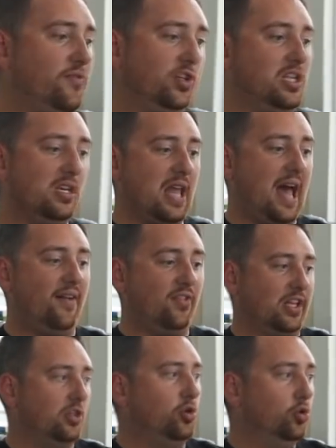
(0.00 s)
Definitely didn't
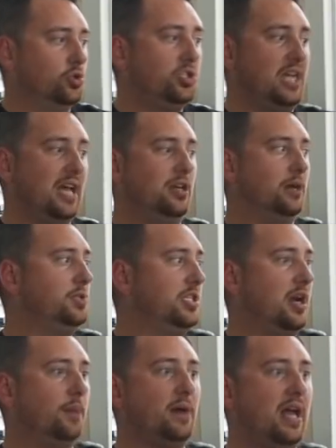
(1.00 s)
have like the cool stand-up
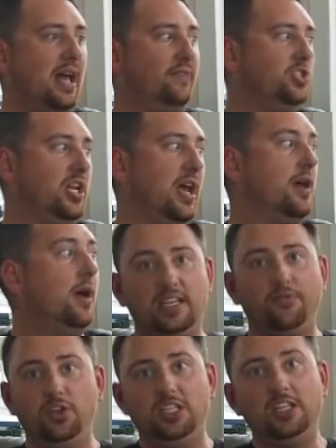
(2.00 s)
setup I have today. I
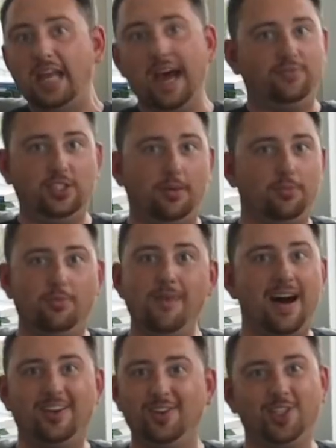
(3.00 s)
definitely didn't have double
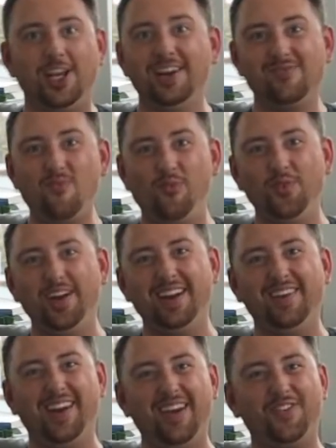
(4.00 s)
monitors
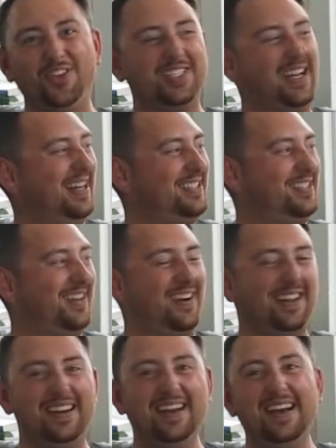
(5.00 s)
when I first got
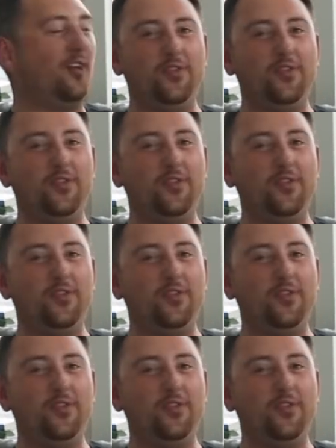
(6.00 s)
started.